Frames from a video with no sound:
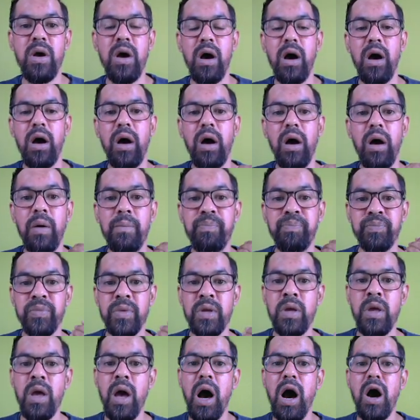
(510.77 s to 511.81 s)

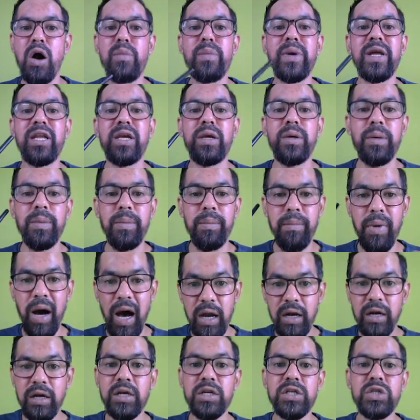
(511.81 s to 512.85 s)
How many
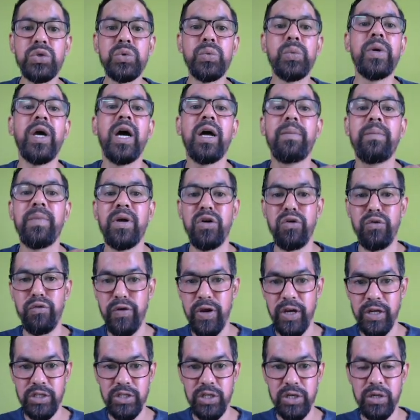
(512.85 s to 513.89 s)
markers we are
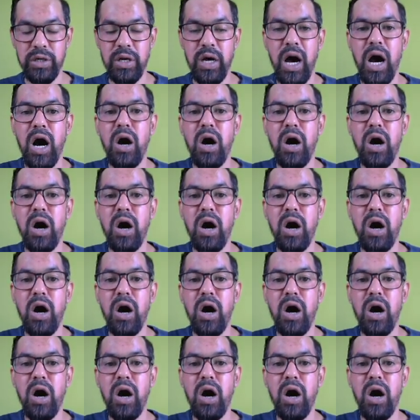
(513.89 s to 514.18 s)
manufactured?